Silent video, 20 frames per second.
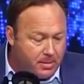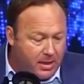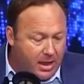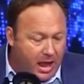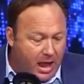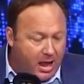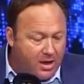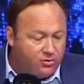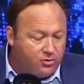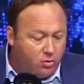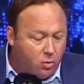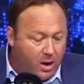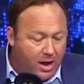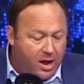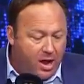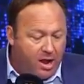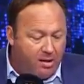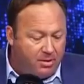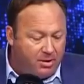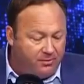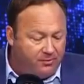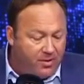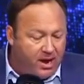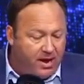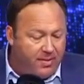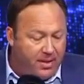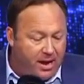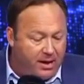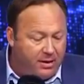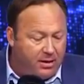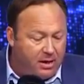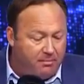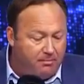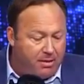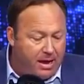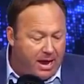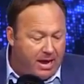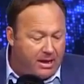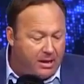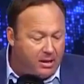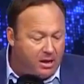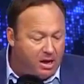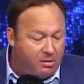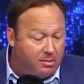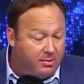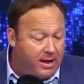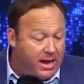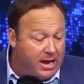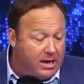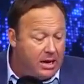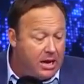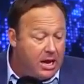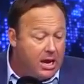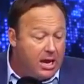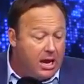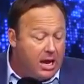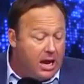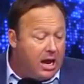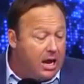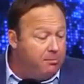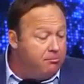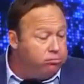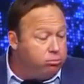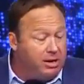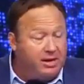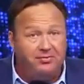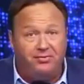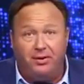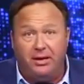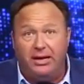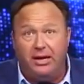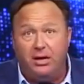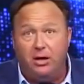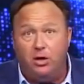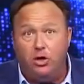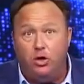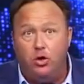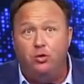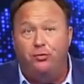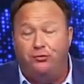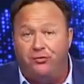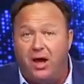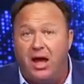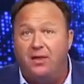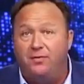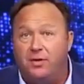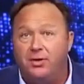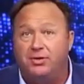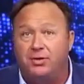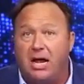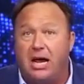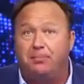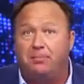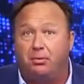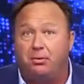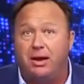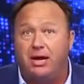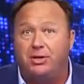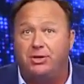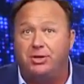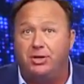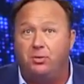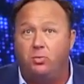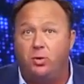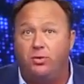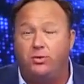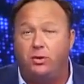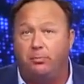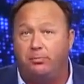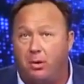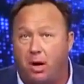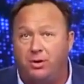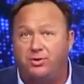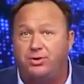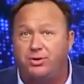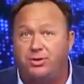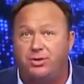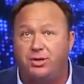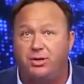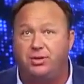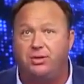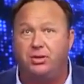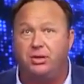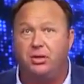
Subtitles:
as well. I'm going to find that and come back and cover that. Briefly, you fund this operation with your purchases.